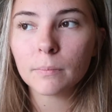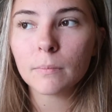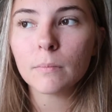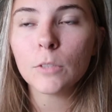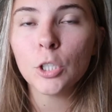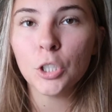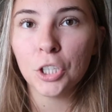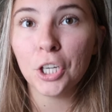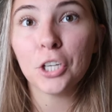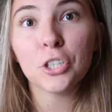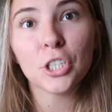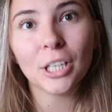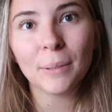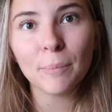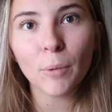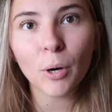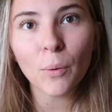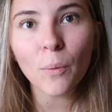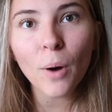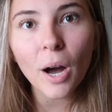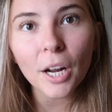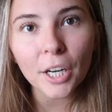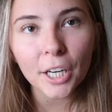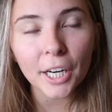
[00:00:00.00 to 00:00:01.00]
you need to drink
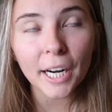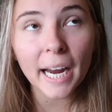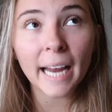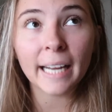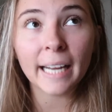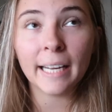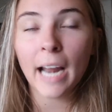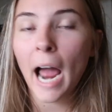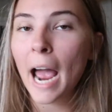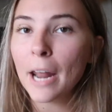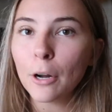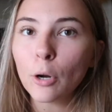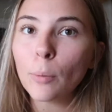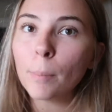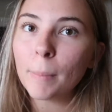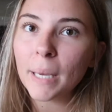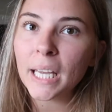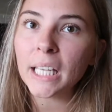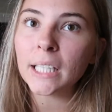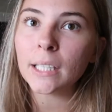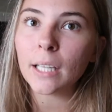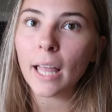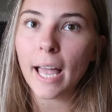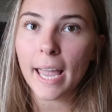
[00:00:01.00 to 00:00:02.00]
more water. And I don't
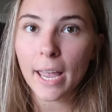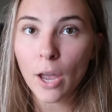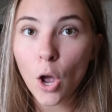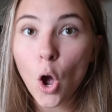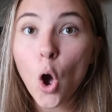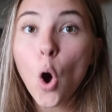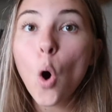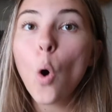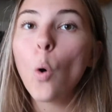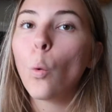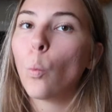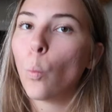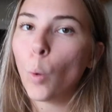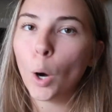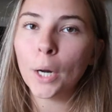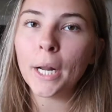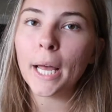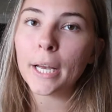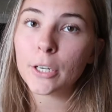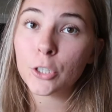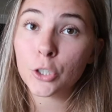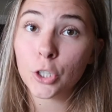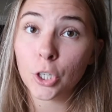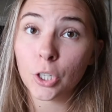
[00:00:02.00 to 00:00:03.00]
mean like 1
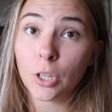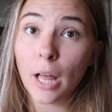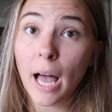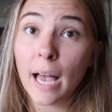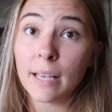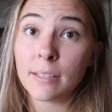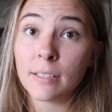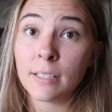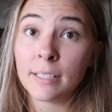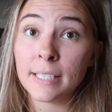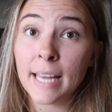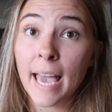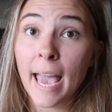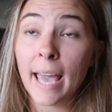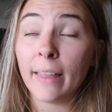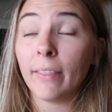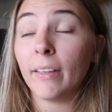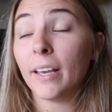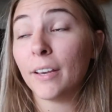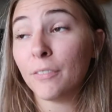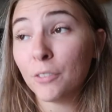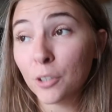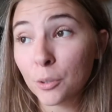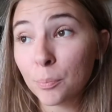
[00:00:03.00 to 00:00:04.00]
extra glass a day.
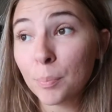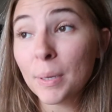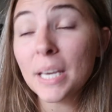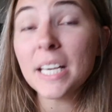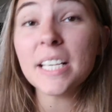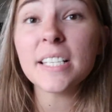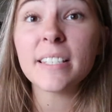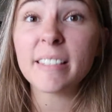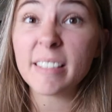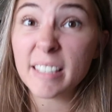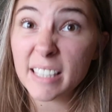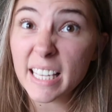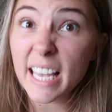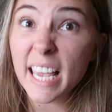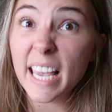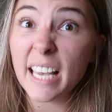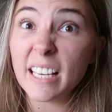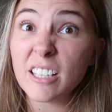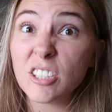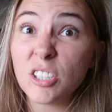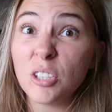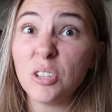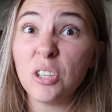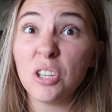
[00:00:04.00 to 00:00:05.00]
Like if your pee
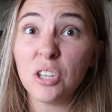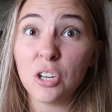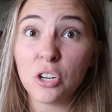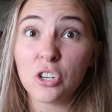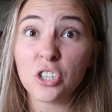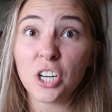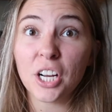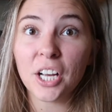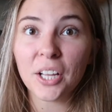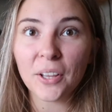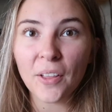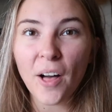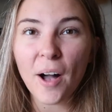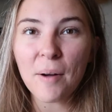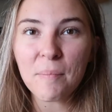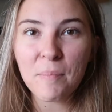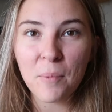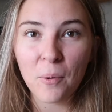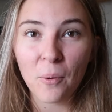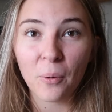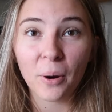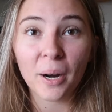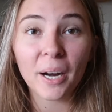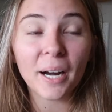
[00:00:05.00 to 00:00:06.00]
stinks, you need to drink a lot
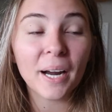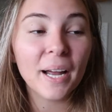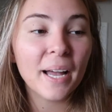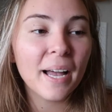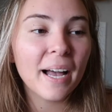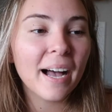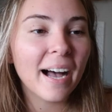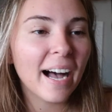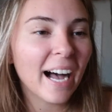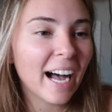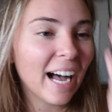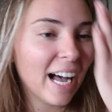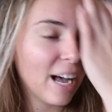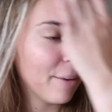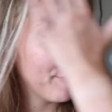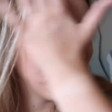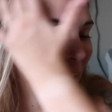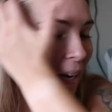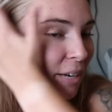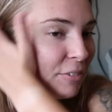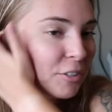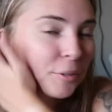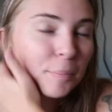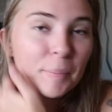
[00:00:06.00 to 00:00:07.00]
more. And
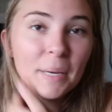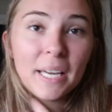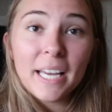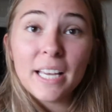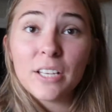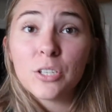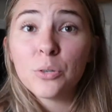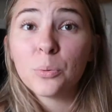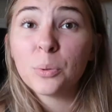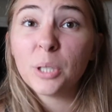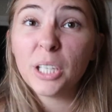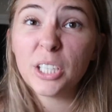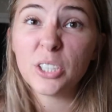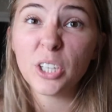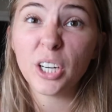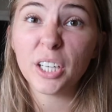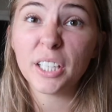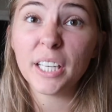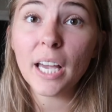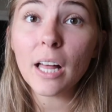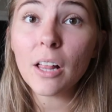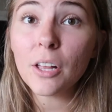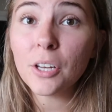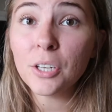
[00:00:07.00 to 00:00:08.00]
if your pee is a really
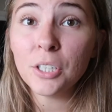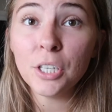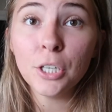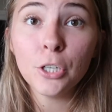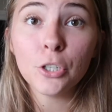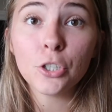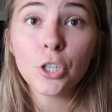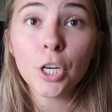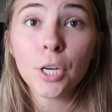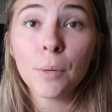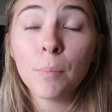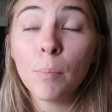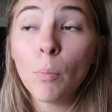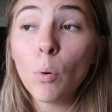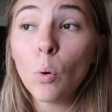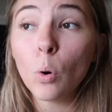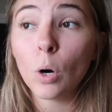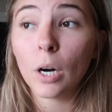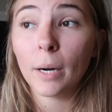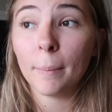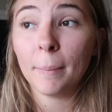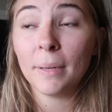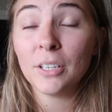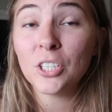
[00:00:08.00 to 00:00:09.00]
dark yellow, you need to drink
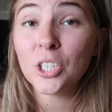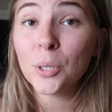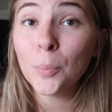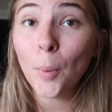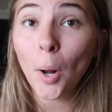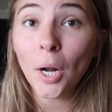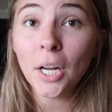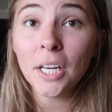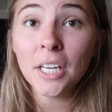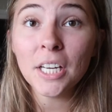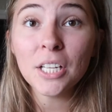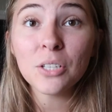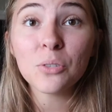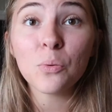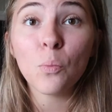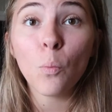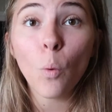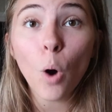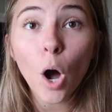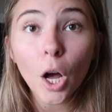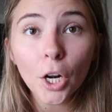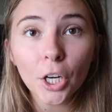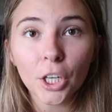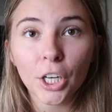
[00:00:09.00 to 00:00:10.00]
more. It means your body needs
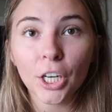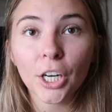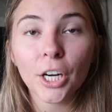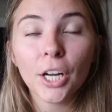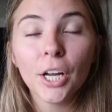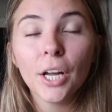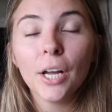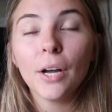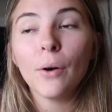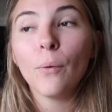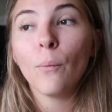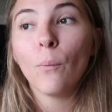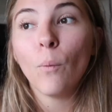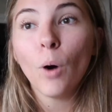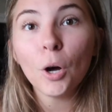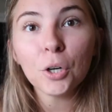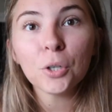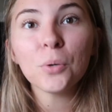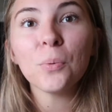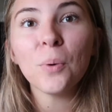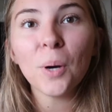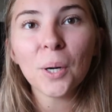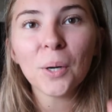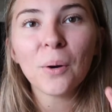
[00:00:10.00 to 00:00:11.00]
water.
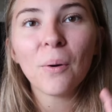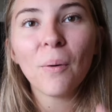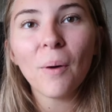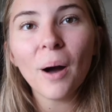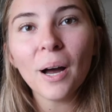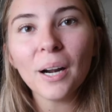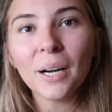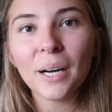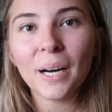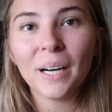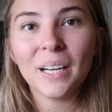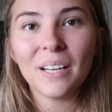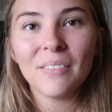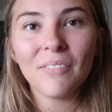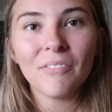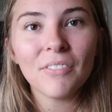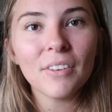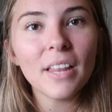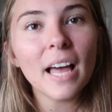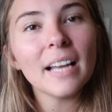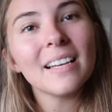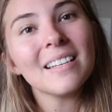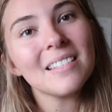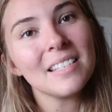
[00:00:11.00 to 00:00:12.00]
Water, water, water. And if
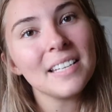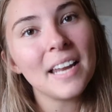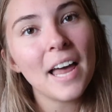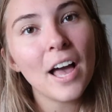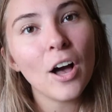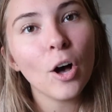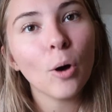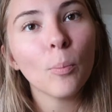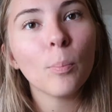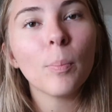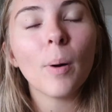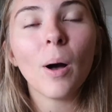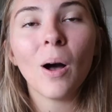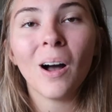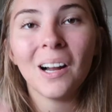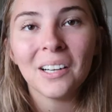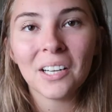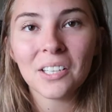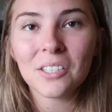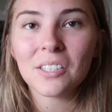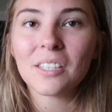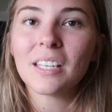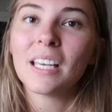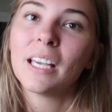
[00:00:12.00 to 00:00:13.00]
that doesn't help,
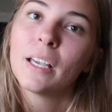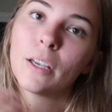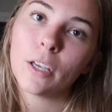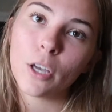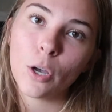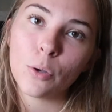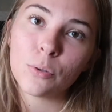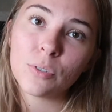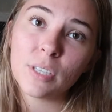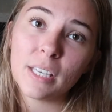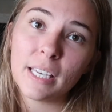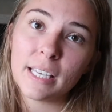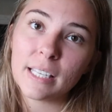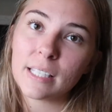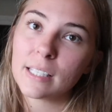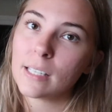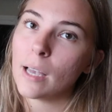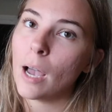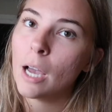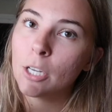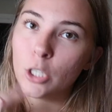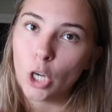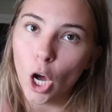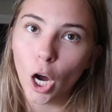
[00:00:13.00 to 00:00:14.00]
honestly, go see
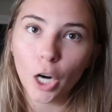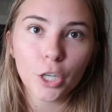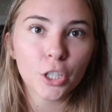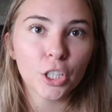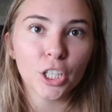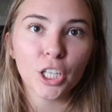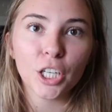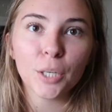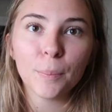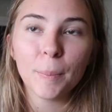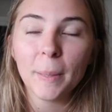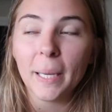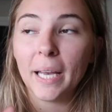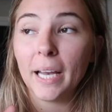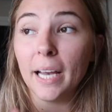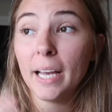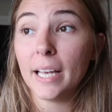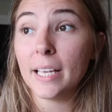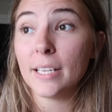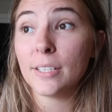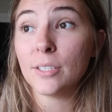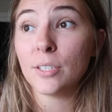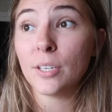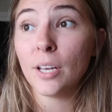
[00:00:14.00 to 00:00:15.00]
a doctor,
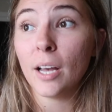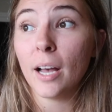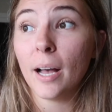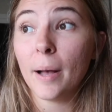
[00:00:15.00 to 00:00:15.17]
because